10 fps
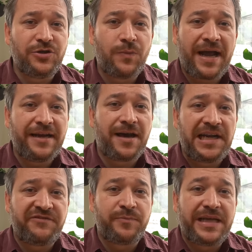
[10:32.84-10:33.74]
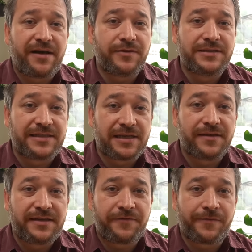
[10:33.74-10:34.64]
you might not even be able to tell
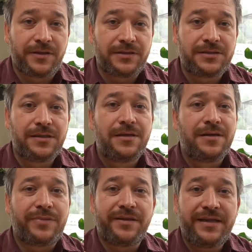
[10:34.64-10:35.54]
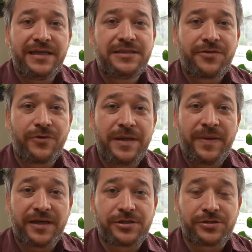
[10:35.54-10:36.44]
the difference. But these three
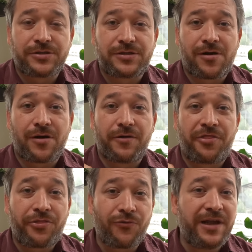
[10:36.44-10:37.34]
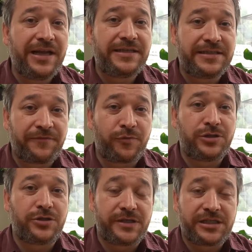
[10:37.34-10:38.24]
pictures are three
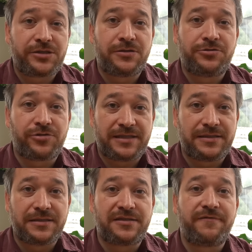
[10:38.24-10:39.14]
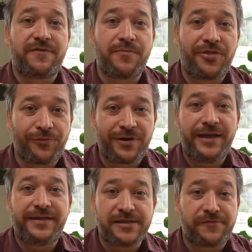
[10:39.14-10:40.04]
different traditional dresses from
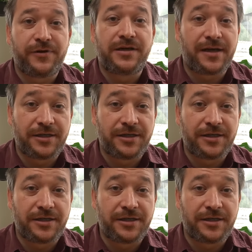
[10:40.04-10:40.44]
three different